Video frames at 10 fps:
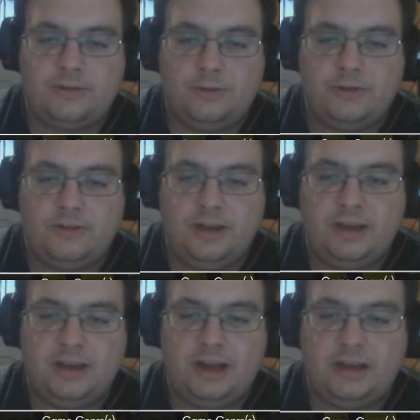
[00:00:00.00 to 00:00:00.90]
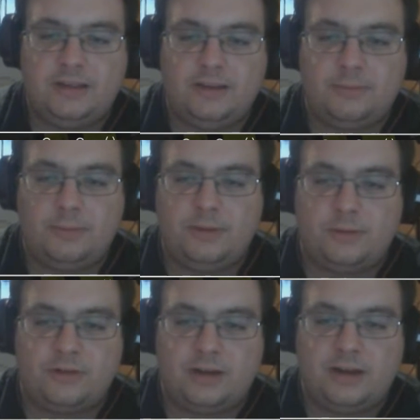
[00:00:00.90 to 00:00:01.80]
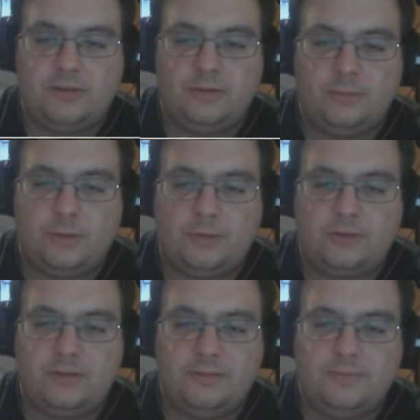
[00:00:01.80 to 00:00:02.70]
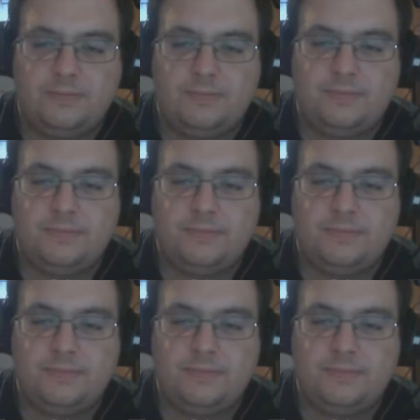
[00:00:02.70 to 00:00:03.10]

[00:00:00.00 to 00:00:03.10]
No, but seriously, it's probably the boss I died to the most.